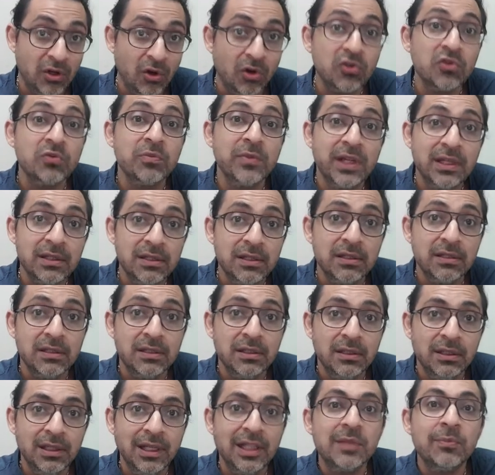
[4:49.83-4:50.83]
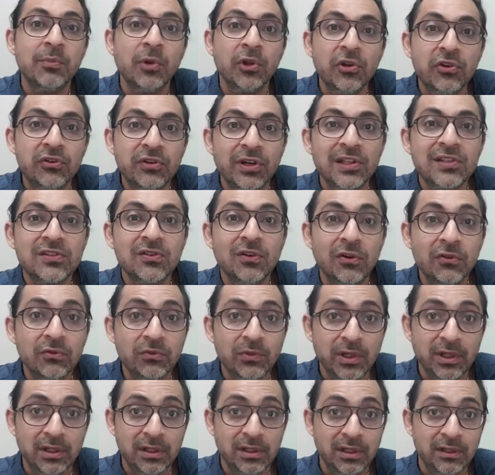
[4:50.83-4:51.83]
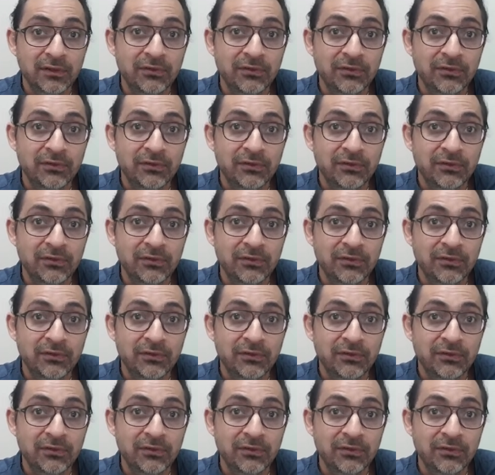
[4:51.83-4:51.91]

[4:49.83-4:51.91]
automated health monitoring software?